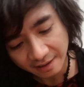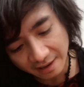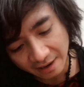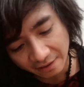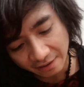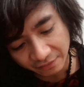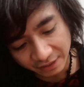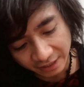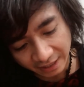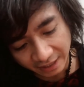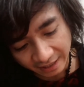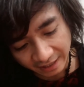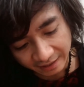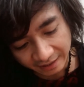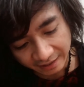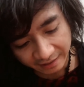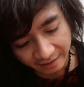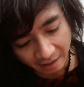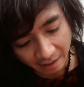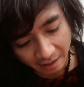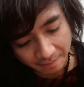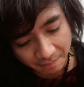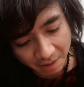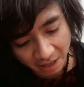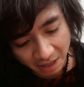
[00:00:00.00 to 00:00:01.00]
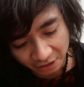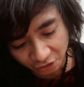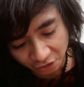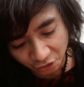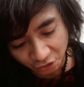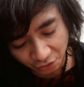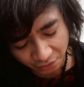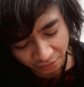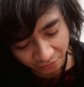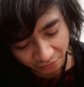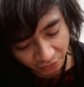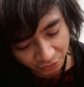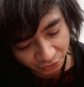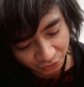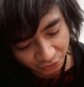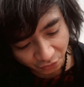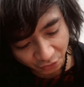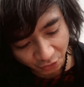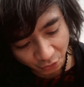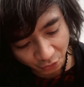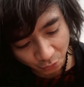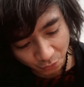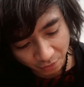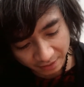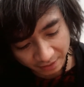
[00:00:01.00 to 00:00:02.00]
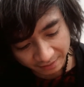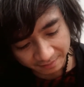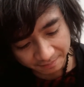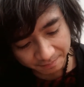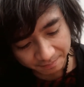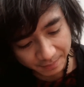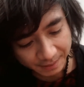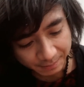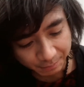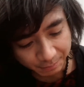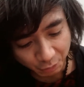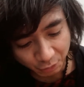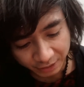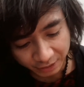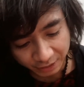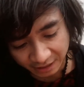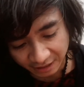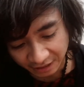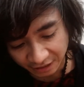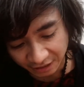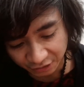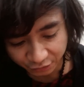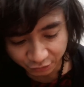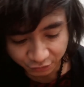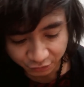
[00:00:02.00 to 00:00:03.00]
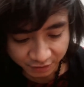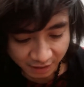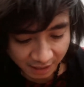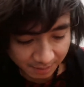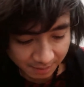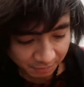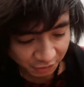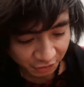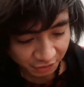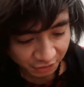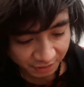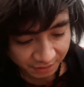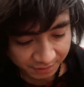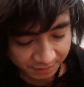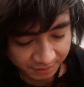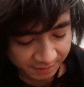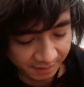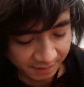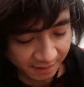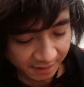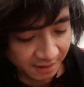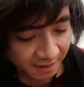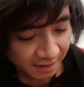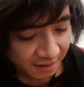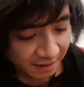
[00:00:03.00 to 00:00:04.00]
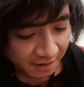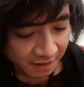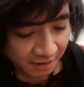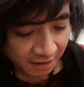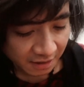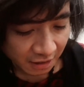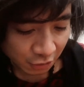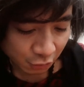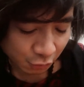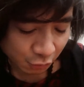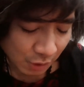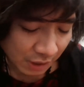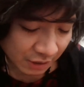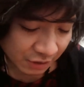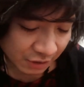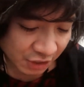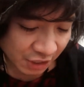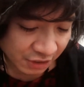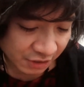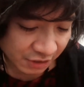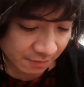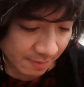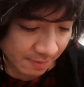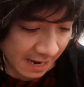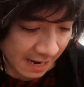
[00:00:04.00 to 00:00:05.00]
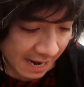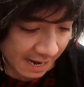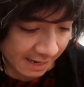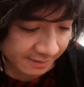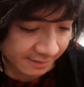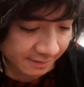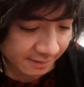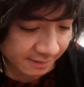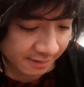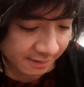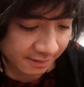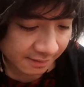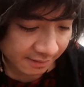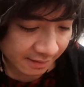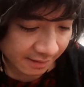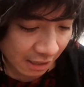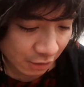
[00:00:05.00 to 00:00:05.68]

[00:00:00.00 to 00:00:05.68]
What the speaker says: every day in Minor Universe 31, people get into time machines and try to change the past.